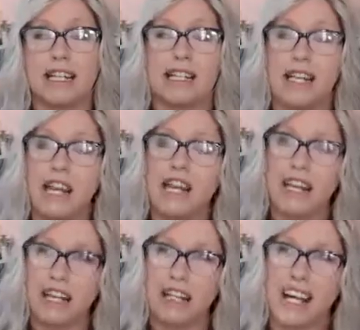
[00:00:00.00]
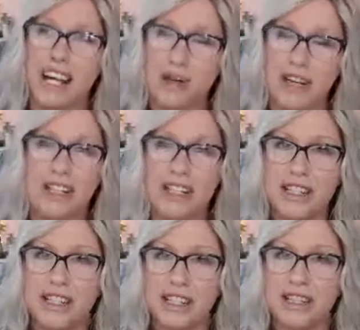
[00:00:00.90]
it's got a lot of
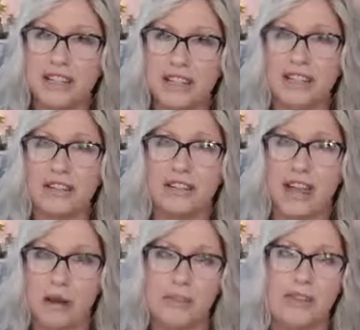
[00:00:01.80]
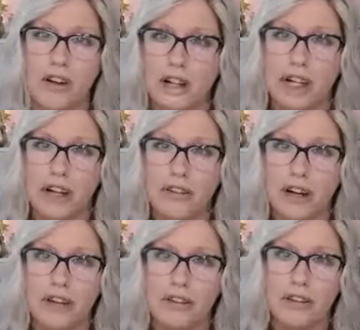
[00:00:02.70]
questions that are thought-provoking
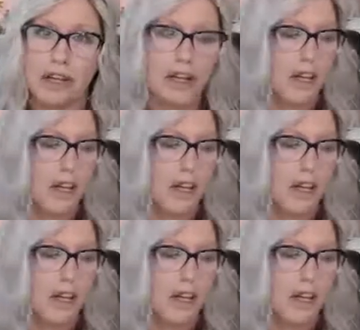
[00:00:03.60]
around